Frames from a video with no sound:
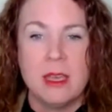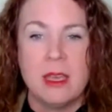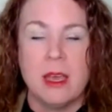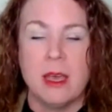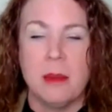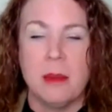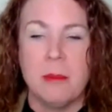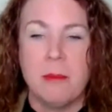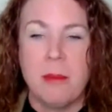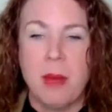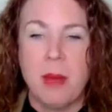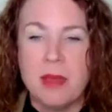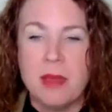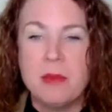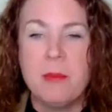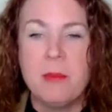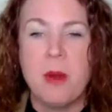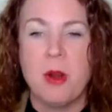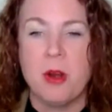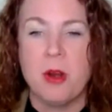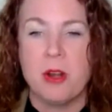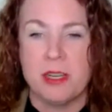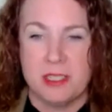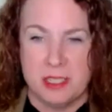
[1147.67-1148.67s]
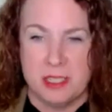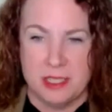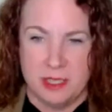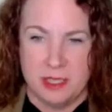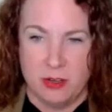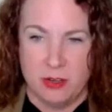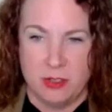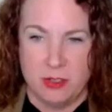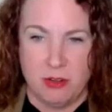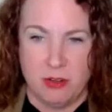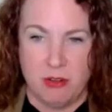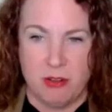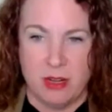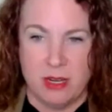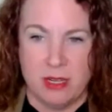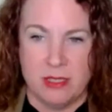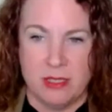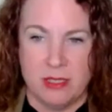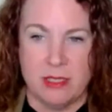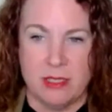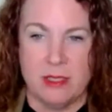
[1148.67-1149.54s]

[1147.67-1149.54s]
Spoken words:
by the parties and their attorneys.